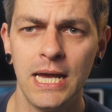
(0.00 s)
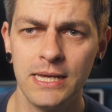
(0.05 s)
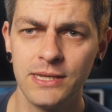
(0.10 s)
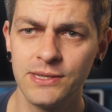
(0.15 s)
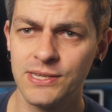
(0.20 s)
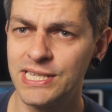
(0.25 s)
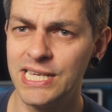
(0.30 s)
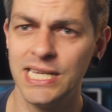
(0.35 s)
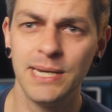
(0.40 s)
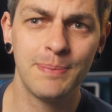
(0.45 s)

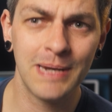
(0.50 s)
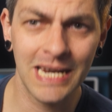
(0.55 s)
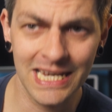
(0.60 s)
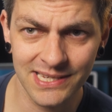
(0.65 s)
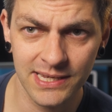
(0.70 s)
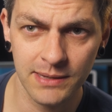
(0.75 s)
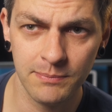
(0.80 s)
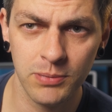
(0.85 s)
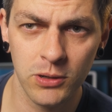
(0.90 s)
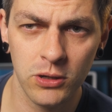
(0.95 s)
Still a
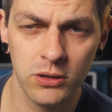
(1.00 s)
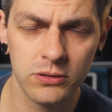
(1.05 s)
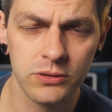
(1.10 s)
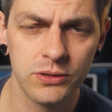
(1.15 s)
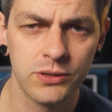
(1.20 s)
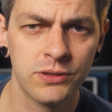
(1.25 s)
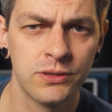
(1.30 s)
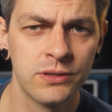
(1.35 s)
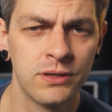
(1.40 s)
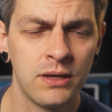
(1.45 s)
plastic
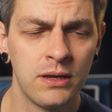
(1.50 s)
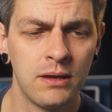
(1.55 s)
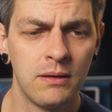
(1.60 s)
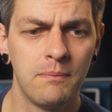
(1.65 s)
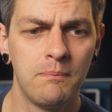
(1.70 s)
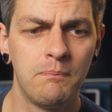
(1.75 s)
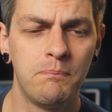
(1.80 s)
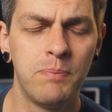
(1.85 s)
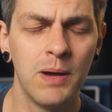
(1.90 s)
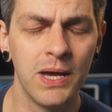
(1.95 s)
box,
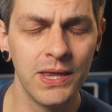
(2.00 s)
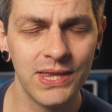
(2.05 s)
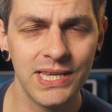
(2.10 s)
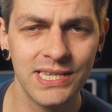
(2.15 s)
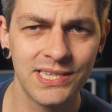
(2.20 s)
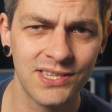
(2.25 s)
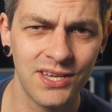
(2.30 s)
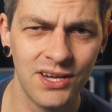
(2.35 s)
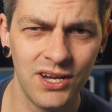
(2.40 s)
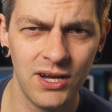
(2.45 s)
but
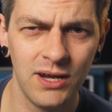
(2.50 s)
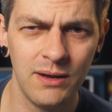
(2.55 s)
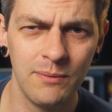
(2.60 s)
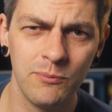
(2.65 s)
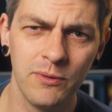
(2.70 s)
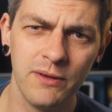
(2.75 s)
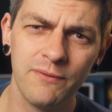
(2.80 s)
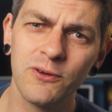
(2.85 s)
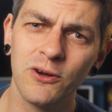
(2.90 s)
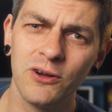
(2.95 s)
this time
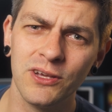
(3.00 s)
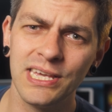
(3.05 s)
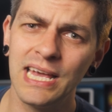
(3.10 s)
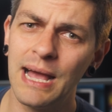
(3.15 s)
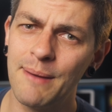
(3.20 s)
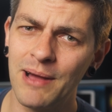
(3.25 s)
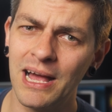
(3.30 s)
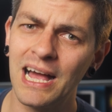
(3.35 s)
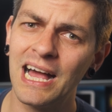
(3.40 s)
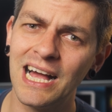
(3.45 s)
we've got
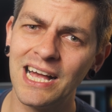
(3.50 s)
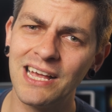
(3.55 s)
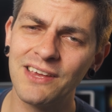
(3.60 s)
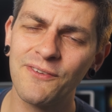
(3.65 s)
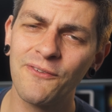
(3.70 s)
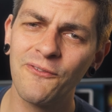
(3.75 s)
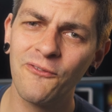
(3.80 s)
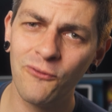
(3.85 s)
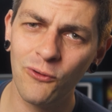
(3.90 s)
Yamaha's